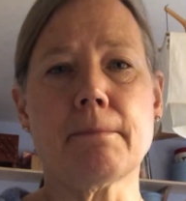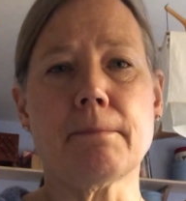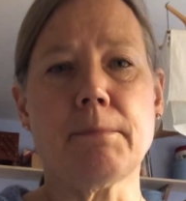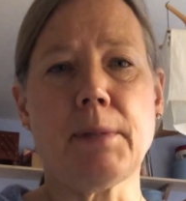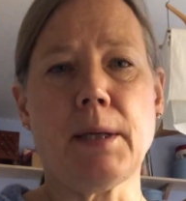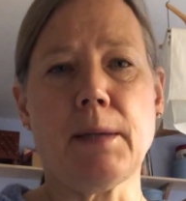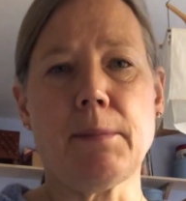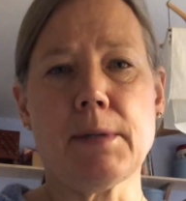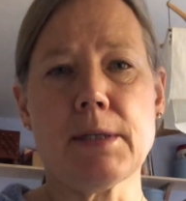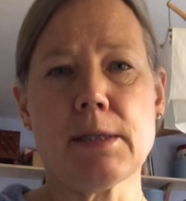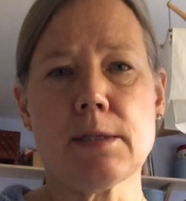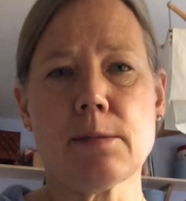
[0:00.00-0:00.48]

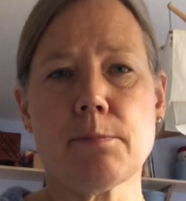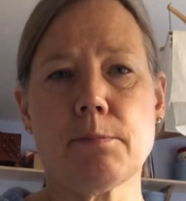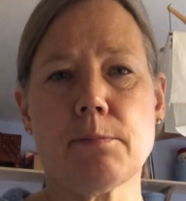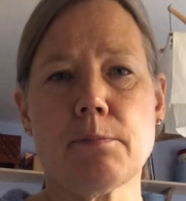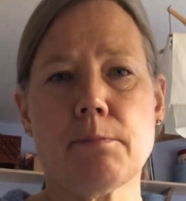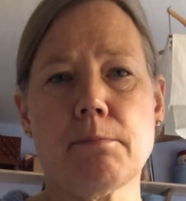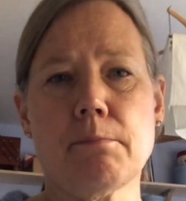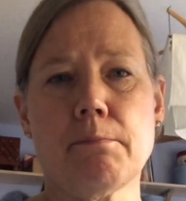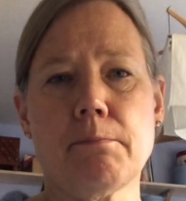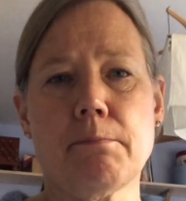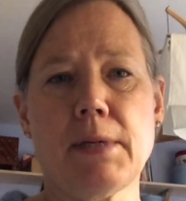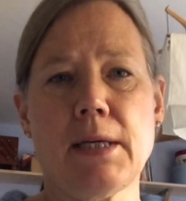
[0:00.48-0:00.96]
babies
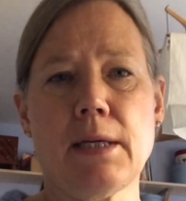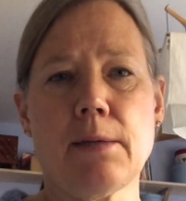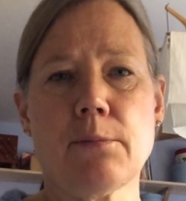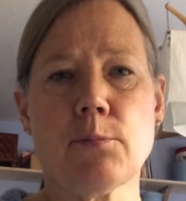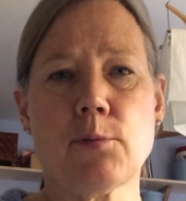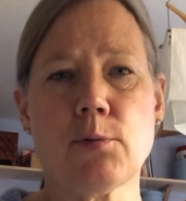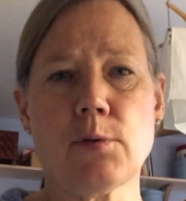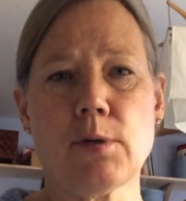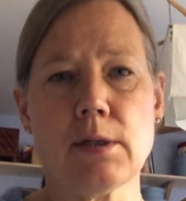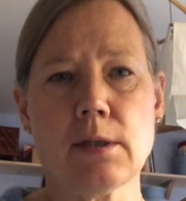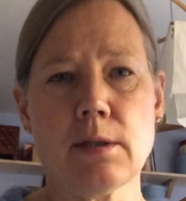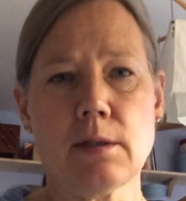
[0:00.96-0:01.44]
being
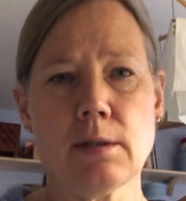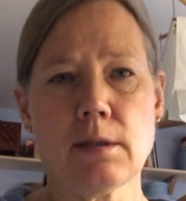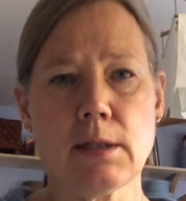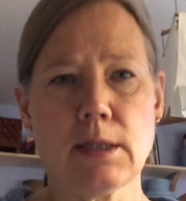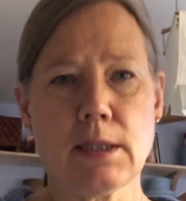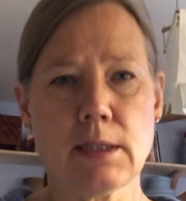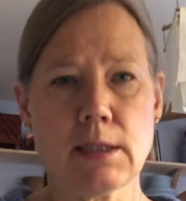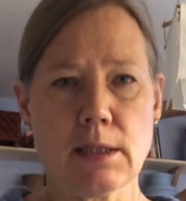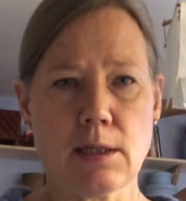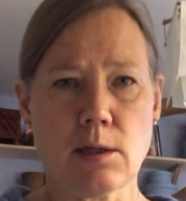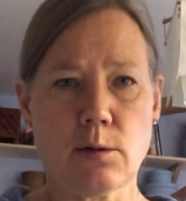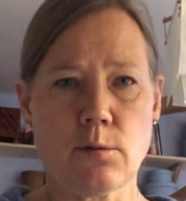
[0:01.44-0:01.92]
born
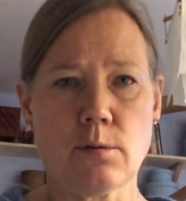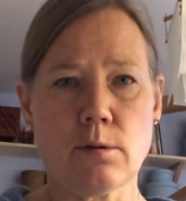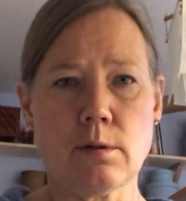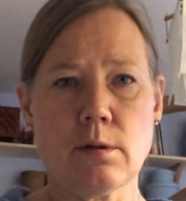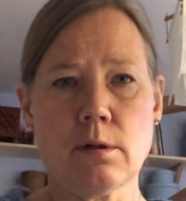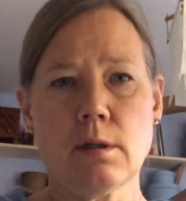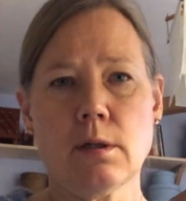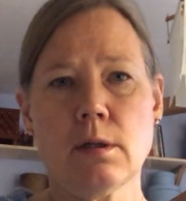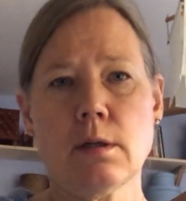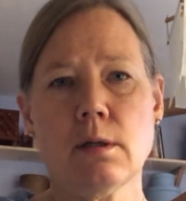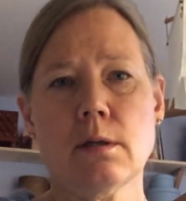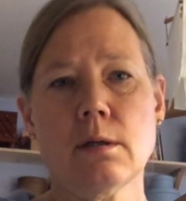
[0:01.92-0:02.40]
in our